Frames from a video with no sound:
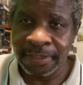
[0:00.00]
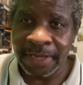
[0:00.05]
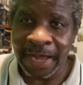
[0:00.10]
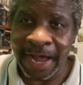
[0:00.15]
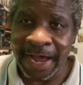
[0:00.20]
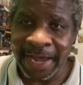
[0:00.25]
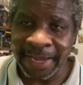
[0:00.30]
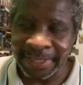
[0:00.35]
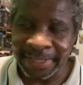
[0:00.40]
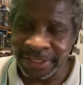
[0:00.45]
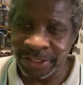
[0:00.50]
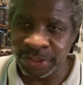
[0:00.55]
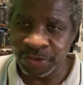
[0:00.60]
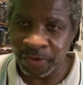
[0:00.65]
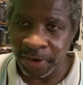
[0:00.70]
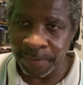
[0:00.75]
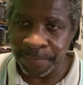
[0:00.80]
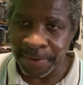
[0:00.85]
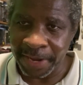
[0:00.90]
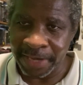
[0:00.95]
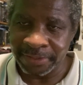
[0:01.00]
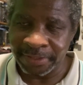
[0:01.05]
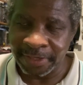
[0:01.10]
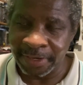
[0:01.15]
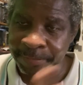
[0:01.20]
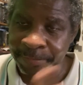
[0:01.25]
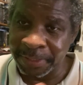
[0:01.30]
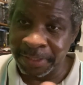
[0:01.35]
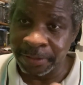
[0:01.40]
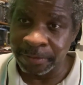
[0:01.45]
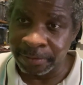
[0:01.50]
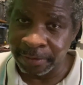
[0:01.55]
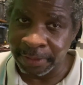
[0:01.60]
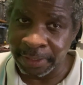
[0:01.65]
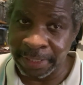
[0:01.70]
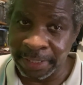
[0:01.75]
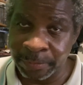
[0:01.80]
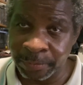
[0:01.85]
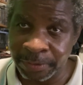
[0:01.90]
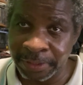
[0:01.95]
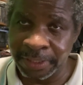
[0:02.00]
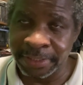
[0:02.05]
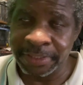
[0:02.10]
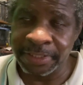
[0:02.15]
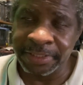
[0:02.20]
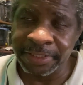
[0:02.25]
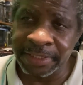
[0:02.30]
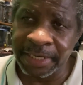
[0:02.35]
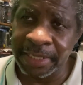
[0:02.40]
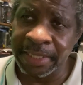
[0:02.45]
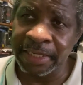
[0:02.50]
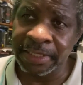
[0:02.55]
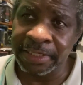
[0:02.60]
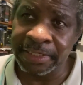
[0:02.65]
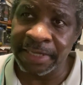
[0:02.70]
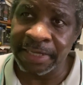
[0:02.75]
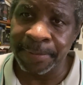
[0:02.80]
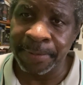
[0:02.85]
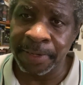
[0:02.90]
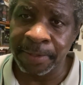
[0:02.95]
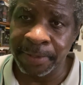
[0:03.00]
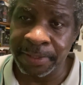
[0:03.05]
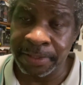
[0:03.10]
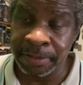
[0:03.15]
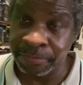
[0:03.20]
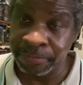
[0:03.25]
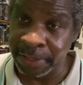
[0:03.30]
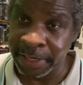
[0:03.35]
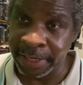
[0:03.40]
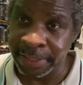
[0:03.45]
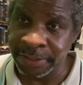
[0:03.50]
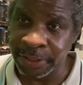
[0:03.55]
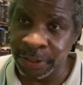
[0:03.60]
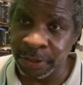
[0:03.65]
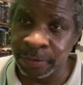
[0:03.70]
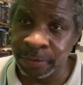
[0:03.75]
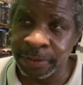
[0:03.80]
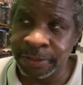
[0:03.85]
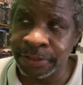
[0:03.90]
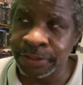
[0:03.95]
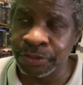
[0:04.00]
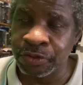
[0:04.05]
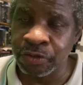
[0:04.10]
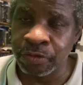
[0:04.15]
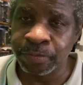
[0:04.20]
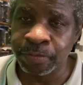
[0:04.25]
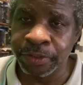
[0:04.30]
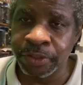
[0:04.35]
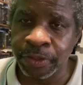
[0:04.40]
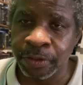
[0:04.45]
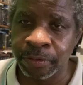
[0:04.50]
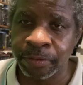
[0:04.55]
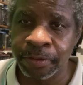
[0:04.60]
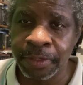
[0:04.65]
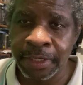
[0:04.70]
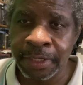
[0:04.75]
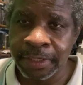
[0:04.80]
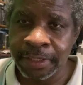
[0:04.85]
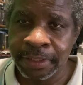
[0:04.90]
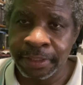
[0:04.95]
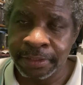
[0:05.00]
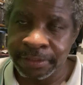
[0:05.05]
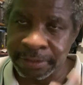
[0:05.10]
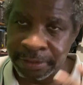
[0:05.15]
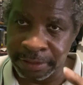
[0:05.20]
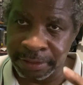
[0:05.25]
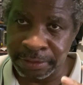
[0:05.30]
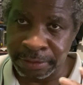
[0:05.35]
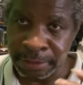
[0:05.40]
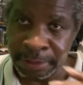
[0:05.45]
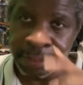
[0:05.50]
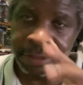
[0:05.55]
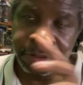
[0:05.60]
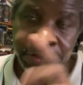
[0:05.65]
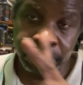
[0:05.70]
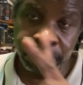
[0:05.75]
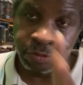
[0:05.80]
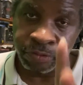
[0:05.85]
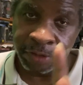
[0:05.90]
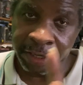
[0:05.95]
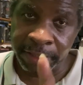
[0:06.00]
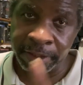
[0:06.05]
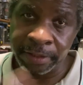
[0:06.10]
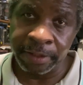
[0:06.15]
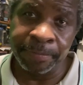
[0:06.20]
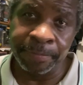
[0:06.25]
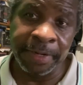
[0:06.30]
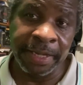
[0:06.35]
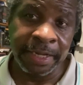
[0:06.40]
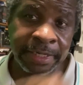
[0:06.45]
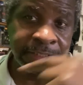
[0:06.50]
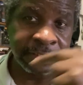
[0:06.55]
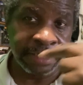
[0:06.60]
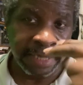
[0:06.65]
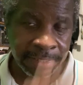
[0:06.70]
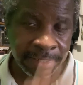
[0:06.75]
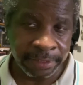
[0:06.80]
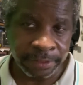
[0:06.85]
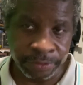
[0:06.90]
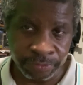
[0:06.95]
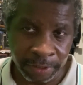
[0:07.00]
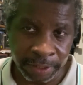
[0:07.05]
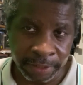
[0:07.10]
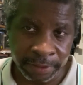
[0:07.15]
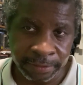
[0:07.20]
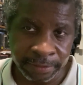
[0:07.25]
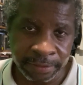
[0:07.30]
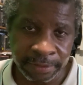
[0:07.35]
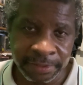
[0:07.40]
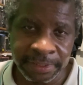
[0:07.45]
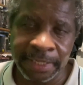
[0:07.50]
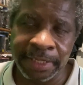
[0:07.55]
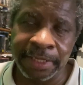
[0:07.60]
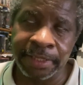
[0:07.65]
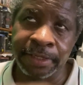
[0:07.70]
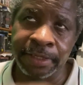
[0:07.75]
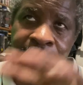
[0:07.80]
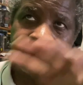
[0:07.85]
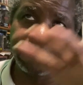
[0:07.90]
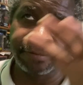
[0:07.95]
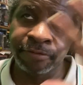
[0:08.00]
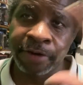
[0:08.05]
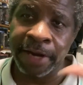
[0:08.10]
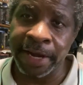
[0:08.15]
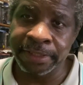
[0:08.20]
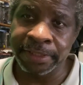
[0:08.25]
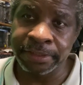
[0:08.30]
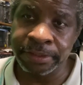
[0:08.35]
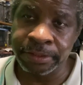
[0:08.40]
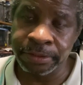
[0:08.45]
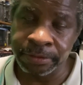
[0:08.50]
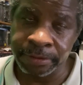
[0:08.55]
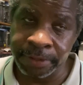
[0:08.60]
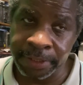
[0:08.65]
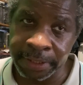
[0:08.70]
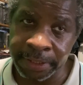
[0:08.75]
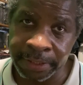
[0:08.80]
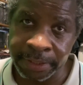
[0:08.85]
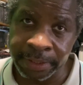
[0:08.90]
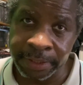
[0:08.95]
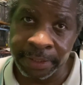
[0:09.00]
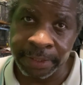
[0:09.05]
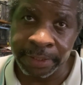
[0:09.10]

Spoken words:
Hi, this is Trey Pastor. I'm a little late with this because I think this came out about 3 days ago. This is Doom Patrol Season 2 trailer, but extended trailer, because I did the reaction to the